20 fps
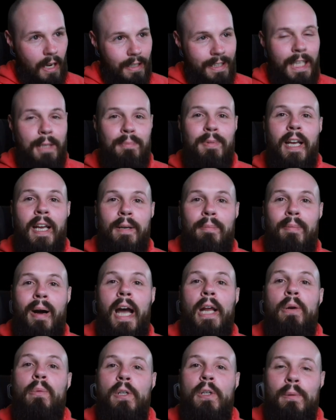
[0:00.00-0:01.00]
keep that in
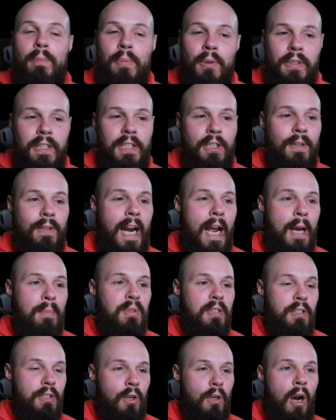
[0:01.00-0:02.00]
mind when you're building your
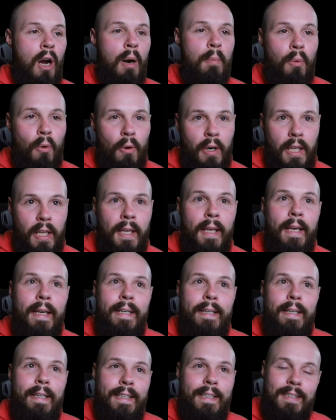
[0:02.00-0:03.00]
apps and your onboarding.
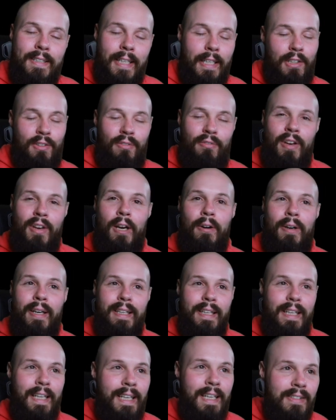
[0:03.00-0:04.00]
Like I said, it's very
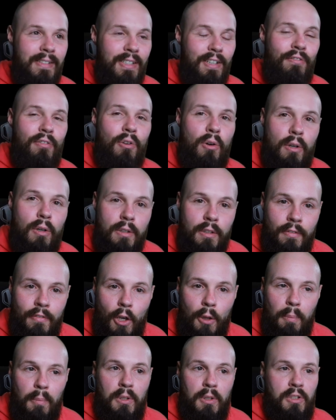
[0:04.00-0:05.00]
easy for
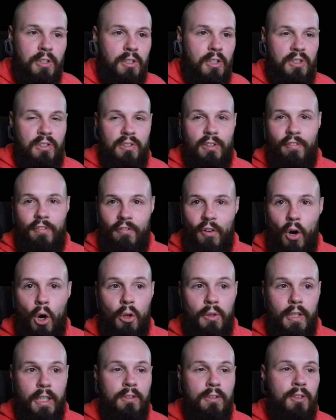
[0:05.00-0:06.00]
developers to just
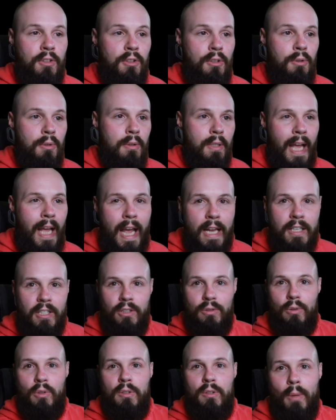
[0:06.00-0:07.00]
default into,
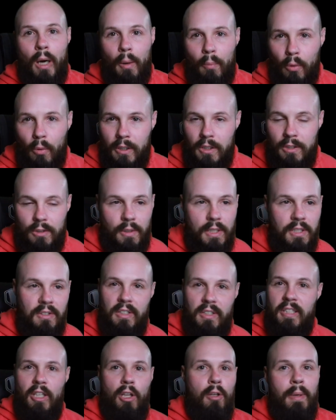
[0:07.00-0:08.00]
just throw some onboarding screens
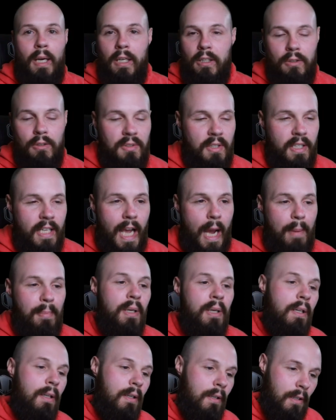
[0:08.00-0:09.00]
to tell them how to use the app.
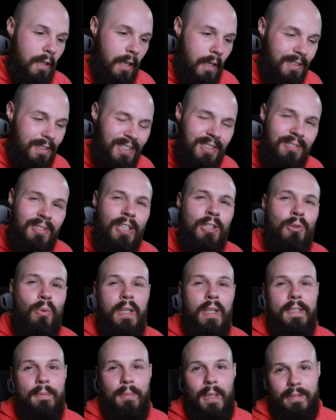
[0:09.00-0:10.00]
Just think
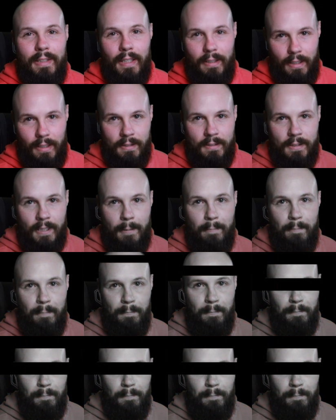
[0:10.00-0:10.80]
twice about that next time.